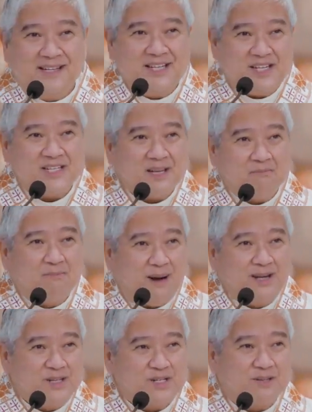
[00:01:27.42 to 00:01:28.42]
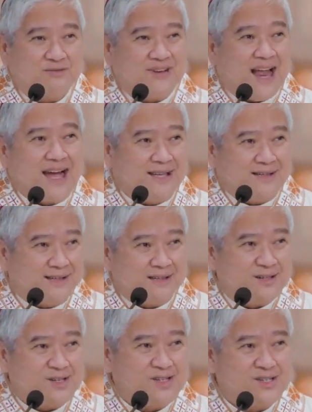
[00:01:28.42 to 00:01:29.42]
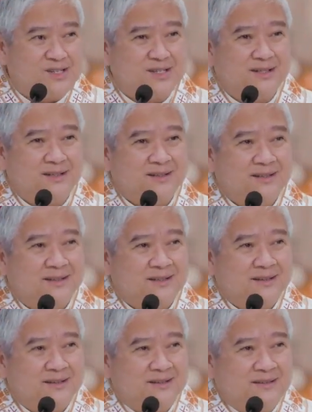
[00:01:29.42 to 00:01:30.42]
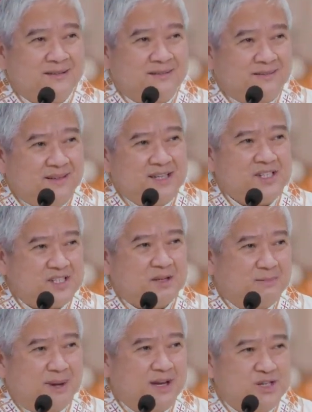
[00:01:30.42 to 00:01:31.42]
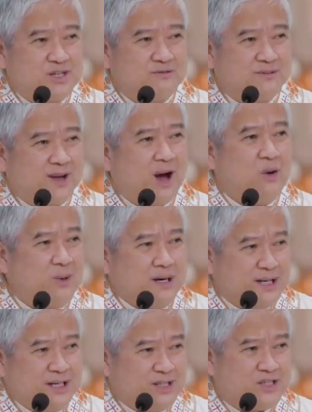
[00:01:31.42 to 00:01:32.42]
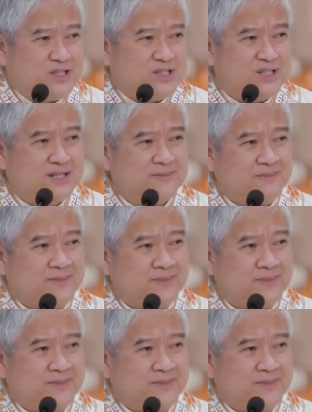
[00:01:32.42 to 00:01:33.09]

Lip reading: this is a bunch of liars. This is a bunch of cowards.